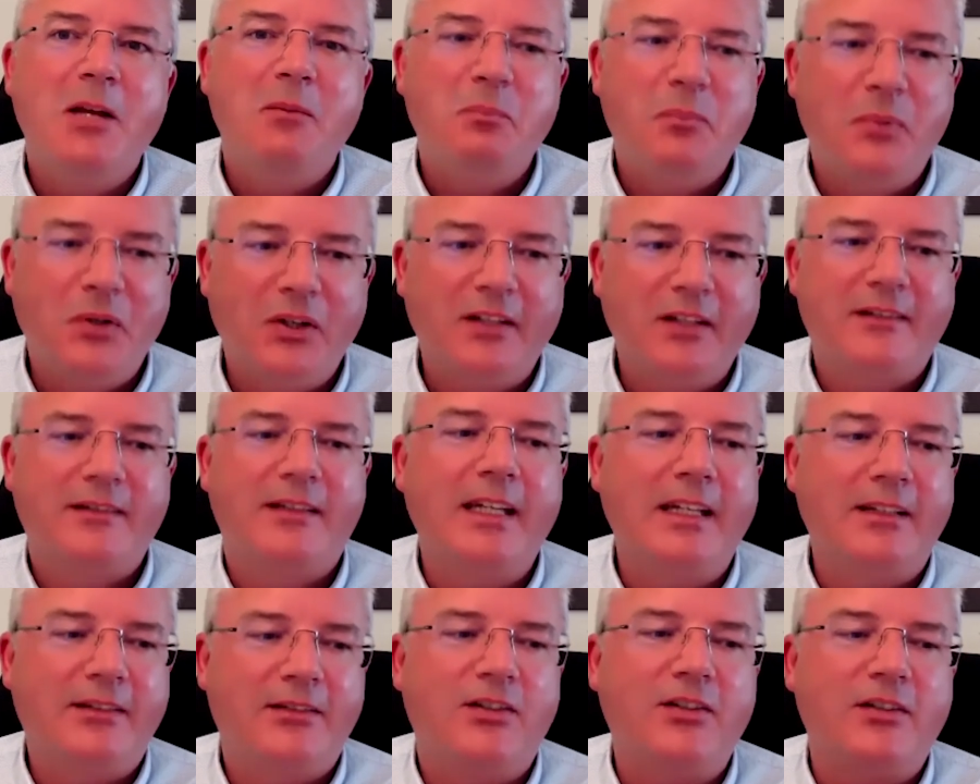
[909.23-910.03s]
but
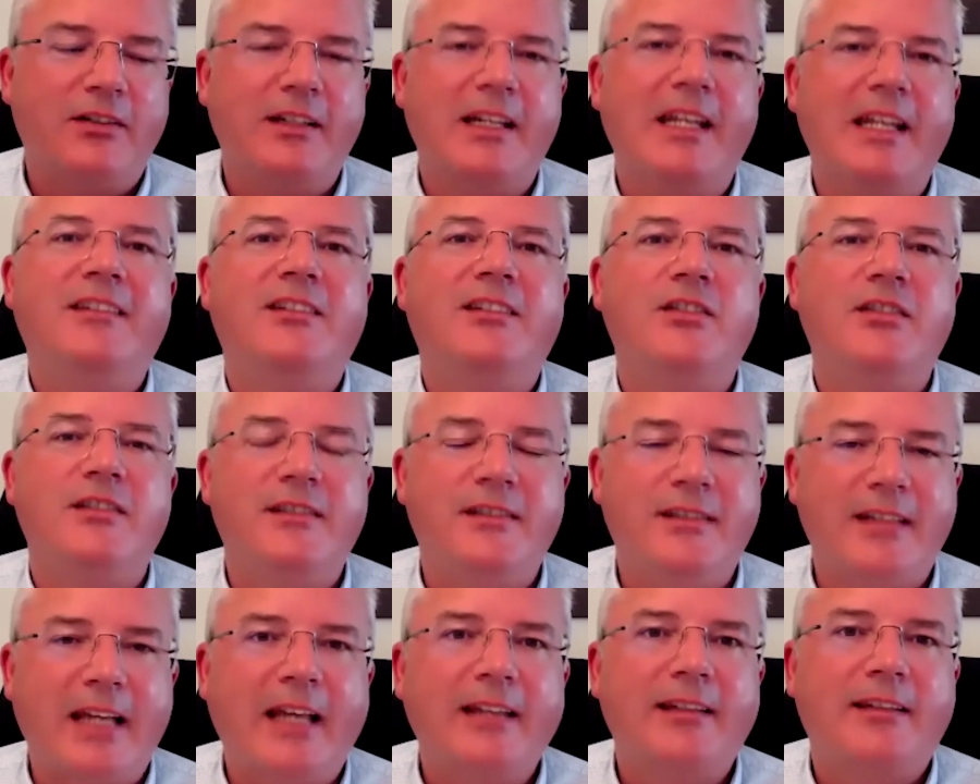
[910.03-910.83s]
it's your
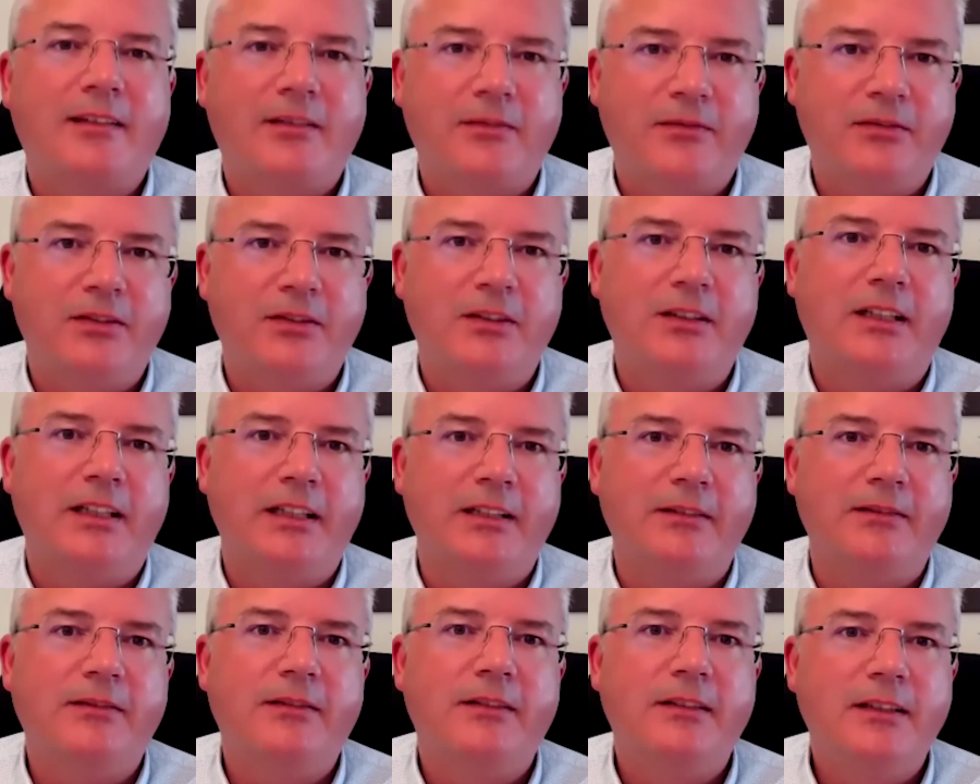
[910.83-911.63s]
zest for
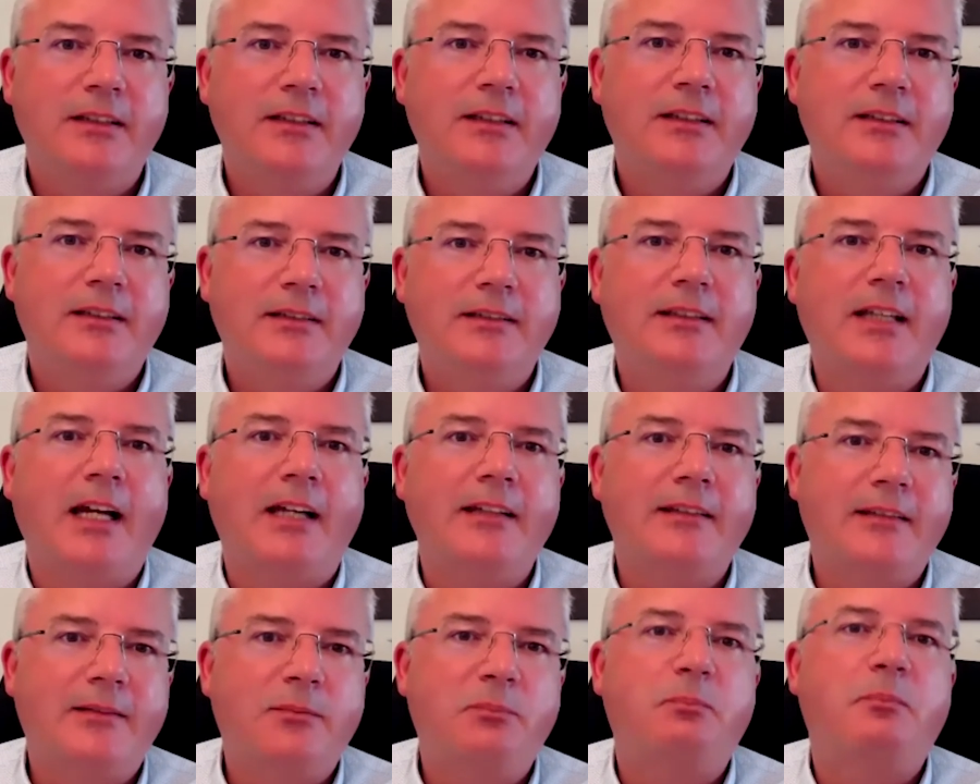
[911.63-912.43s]
life.
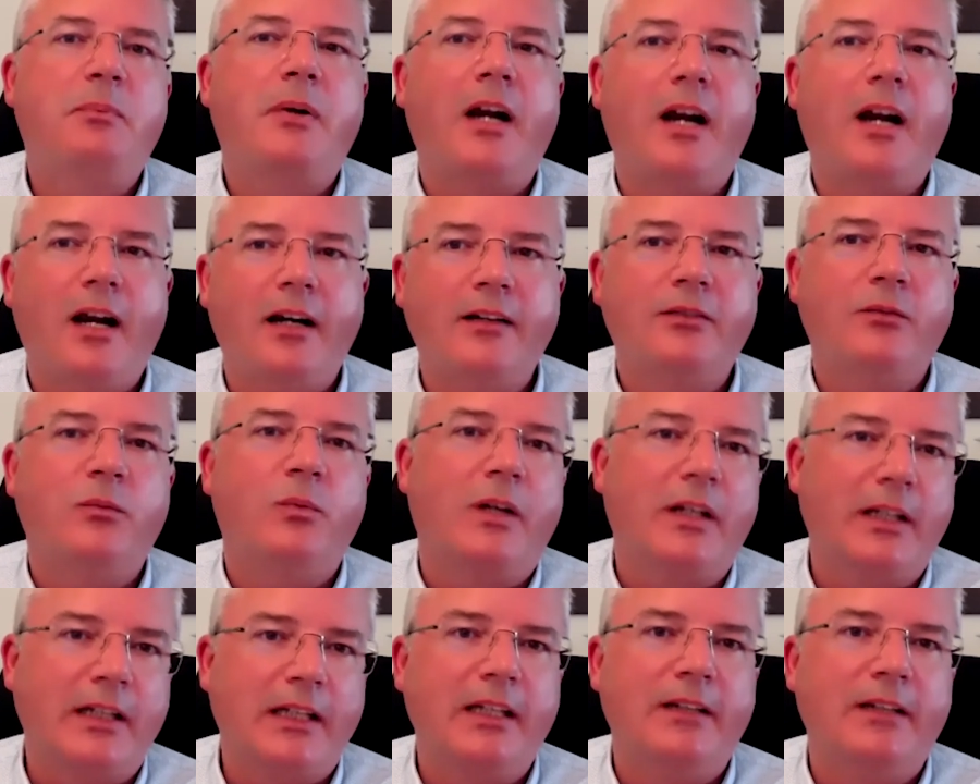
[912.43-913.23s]
That's part of
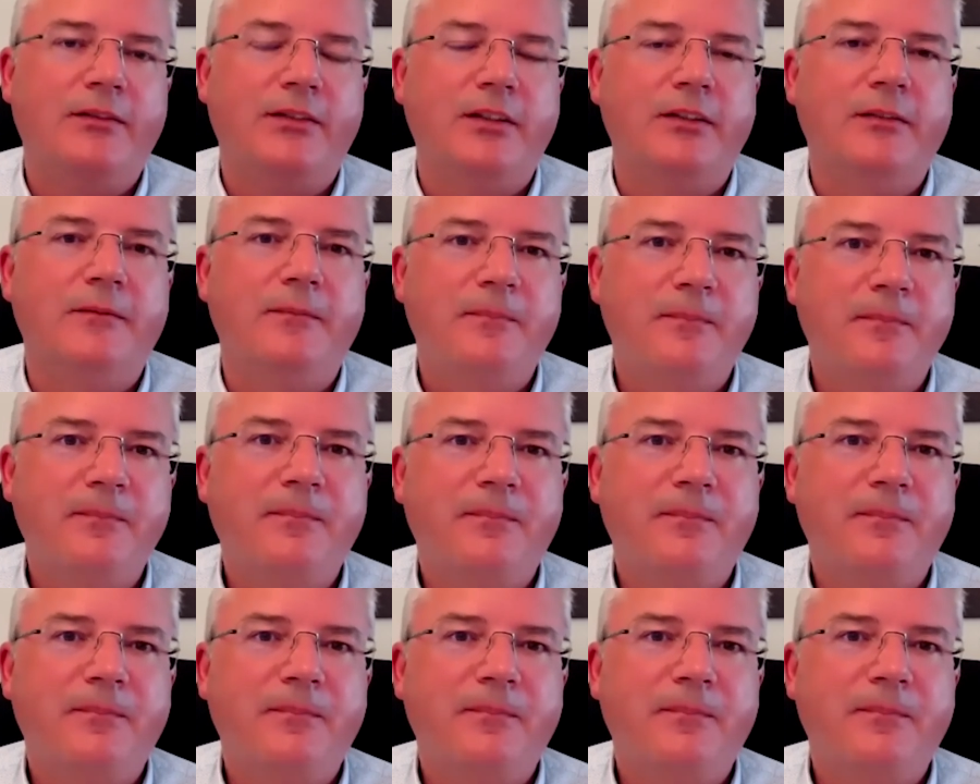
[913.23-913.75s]
what it gives you.